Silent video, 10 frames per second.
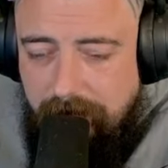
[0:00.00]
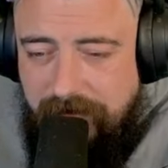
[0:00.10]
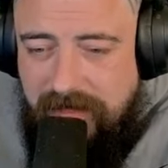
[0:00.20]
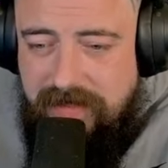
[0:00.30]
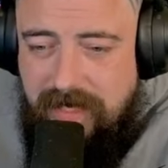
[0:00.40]

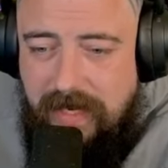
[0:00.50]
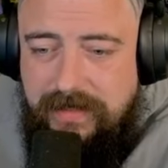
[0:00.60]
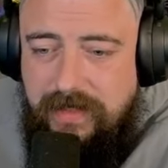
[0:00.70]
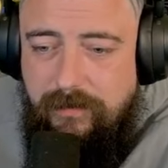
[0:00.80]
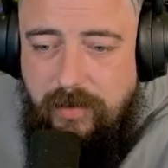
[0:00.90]
That scatter
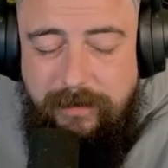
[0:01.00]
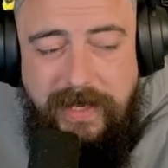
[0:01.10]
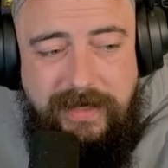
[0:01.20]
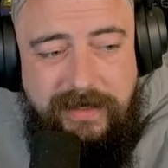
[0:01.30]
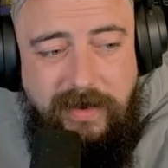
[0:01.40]
symbol would
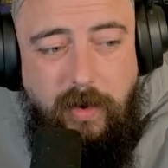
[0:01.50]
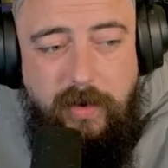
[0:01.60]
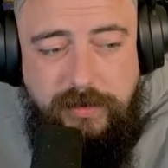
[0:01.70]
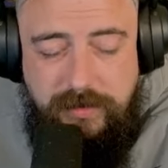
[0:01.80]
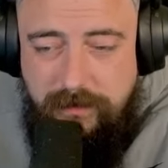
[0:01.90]
make an
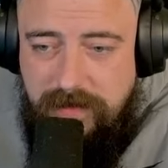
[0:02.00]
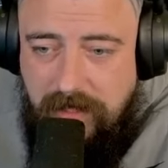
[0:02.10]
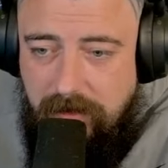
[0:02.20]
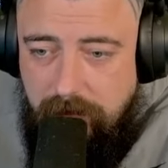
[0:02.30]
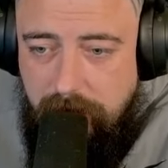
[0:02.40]
awesome
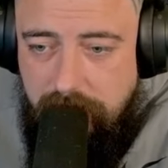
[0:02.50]
tattoo.